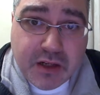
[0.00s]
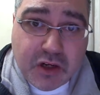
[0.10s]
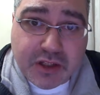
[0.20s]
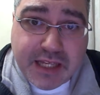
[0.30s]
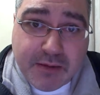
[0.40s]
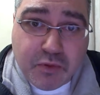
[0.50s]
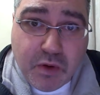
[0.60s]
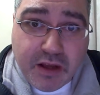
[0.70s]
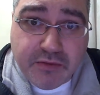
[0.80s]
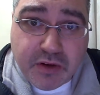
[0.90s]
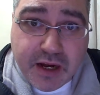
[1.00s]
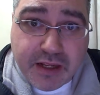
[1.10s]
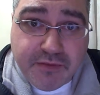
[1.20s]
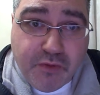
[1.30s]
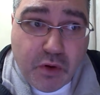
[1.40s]
or the top 12, all
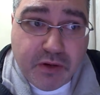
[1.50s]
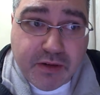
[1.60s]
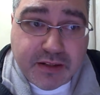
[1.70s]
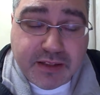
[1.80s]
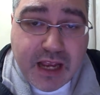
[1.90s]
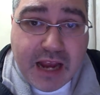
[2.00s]
right? The voting rounds.